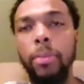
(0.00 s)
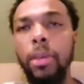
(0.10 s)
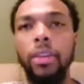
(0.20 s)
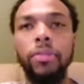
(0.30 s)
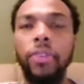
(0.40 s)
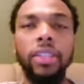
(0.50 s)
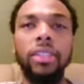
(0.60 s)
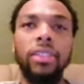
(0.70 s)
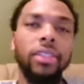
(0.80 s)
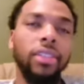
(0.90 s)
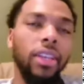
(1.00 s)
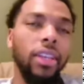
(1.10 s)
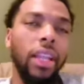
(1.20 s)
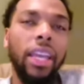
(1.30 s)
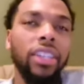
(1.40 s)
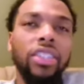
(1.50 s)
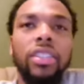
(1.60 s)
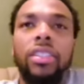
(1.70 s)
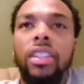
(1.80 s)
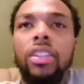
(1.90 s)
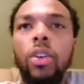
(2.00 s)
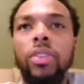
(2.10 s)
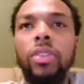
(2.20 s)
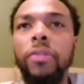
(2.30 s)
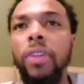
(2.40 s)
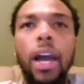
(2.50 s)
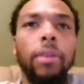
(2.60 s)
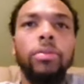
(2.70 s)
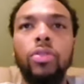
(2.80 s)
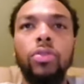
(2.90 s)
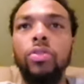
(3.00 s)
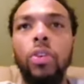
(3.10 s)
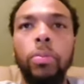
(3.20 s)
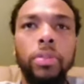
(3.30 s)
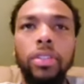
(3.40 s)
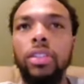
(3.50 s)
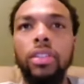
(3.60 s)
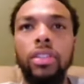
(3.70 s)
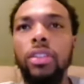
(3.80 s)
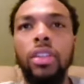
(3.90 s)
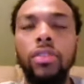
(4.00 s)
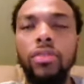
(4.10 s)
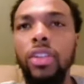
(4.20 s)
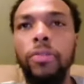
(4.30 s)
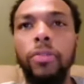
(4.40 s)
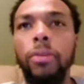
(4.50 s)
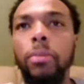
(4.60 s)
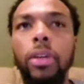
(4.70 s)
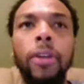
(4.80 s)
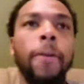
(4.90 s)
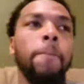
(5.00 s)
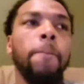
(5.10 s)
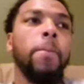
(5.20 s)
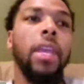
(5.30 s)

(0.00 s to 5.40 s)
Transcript: I mean, facing, like, it's just, you know, different obstacles, you know, present themselves different, but